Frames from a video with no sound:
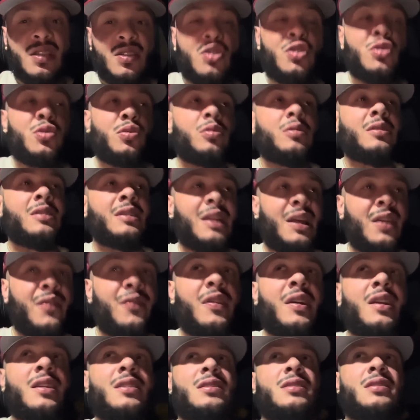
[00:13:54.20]
to live
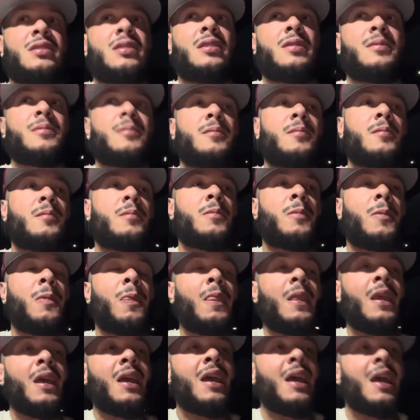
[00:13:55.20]
it,
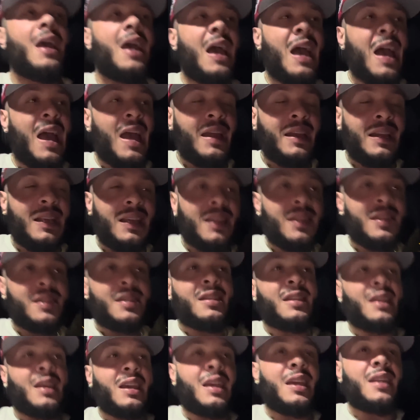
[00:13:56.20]

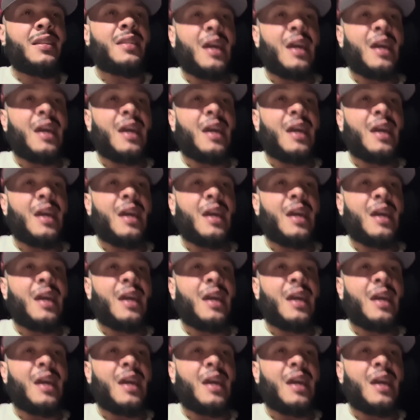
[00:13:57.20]
anything